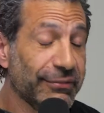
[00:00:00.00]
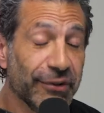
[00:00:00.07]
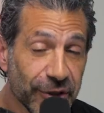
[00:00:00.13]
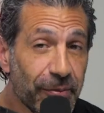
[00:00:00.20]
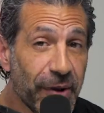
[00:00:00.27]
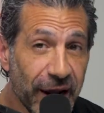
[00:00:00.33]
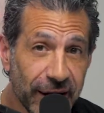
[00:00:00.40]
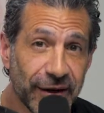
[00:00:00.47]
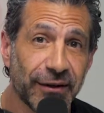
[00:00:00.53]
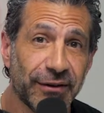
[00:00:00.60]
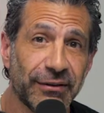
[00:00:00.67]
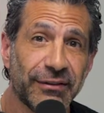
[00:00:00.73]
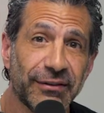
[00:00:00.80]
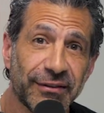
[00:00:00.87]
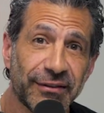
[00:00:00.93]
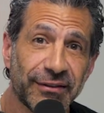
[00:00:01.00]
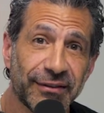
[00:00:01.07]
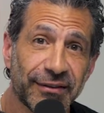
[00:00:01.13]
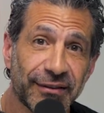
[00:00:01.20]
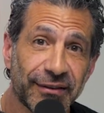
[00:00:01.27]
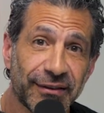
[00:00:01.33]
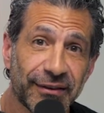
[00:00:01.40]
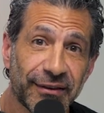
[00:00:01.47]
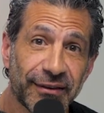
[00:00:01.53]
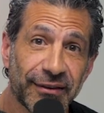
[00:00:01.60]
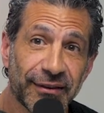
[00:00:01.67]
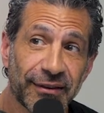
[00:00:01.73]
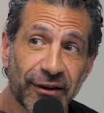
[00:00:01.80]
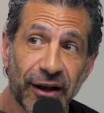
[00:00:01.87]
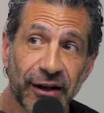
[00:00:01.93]
You made it.
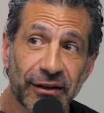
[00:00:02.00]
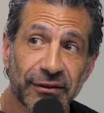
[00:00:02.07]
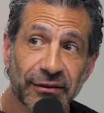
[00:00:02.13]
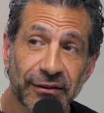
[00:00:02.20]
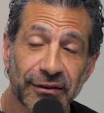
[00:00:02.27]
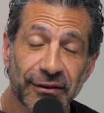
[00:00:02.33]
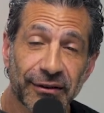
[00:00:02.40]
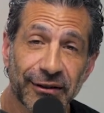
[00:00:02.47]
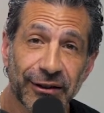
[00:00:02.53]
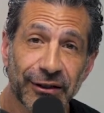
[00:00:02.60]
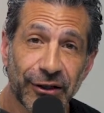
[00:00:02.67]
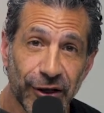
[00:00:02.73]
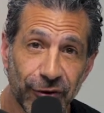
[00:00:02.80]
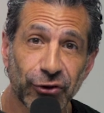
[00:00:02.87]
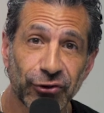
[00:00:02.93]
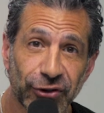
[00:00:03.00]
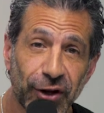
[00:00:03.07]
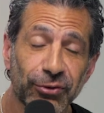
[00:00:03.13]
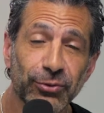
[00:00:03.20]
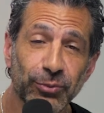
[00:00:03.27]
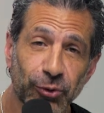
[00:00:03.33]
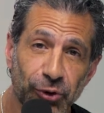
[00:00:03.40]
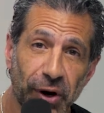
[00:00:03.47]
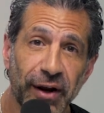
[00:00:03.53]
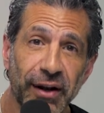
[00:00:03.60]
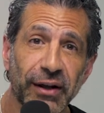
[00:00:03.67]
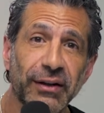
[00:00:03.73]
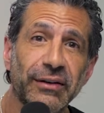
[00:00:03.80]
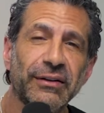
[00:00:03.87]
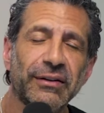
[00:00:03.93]
Like, give yourself some
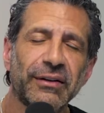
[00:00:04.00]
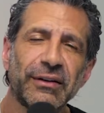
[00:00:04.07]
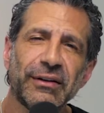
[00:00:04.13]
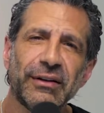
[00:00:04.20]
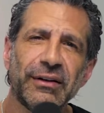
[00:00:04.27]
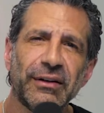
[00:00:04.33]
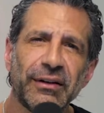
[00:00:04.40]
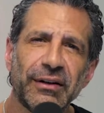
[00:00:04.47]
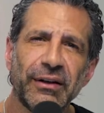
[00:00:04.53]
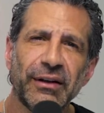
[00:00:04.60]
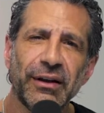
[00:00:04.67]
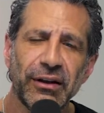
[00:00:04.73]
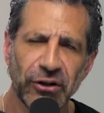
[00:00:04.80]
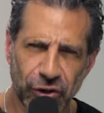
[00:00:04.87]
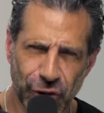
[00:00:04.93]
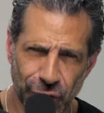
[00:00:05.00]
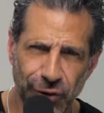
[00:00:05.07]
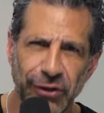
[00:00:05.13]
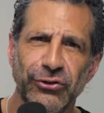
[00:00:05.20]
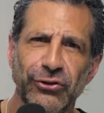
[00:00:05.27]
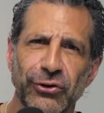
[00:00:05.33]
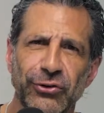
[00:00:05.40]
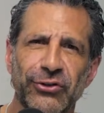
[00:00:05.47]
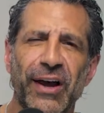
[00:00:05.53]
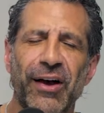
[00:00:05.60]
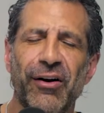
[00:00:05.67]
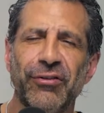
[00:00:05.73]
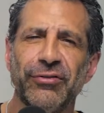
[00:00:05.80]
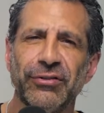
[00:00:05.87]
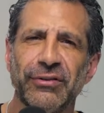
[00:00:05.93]
credit. Encourage
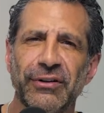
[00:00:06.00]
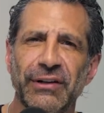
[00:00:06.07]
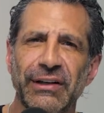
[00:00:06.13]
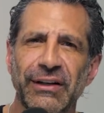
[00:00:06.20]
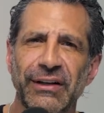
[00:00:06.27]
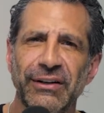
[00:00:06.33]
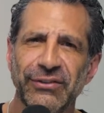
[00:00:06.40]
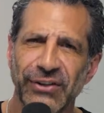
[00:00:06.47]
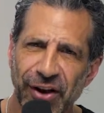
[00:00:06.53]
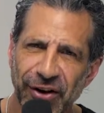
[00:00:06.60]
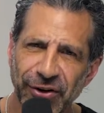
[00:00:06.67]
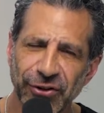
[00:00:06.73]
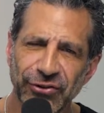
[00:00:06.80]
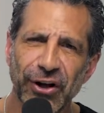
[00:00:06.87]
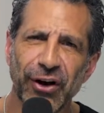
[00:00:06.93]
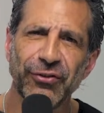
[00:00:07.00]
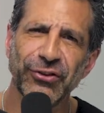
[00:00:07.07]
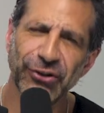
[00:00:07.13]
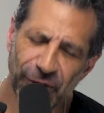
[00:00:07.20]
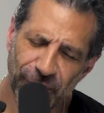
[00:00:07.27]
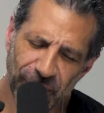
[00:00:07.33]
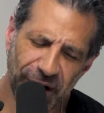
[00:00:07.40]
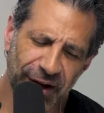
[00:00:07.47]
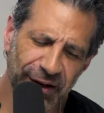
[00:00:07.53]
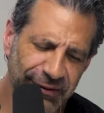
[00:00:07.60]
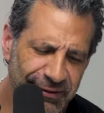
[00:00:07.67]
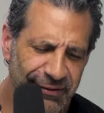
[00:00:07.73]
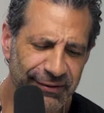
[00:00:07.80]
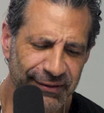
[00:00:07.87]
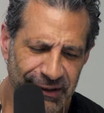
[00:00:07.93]
yourself. Tell yourself, you know
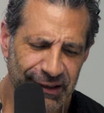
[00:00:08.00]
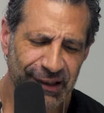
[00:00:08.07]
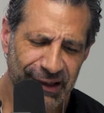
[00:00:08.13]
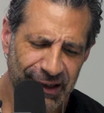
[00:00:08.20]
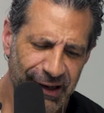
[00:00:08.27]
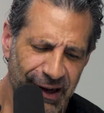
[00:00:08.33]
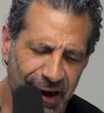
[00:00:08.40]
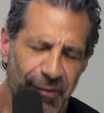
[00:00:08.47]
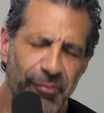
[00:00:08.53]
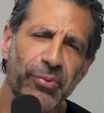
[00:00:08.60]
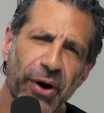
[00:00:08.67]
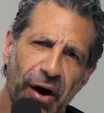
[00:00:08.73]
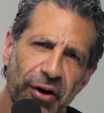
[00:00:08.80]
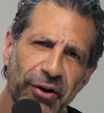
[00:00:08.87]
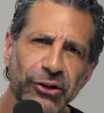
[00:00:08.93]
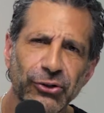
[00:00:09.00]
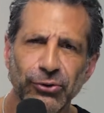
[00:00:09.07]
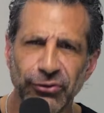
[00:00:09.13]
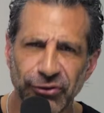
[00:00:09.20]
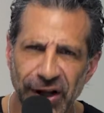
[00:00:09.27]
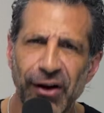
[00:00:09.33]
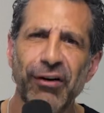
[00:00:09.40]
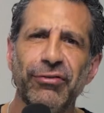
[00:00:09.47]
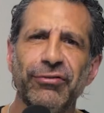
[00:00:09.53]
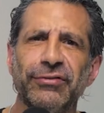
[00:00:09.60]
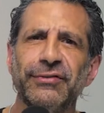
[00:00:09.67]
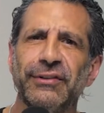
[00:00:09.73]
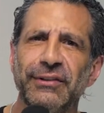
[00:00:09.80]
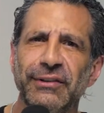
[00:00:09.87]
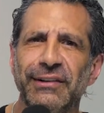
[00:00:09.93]
what? I'm proud of you, self.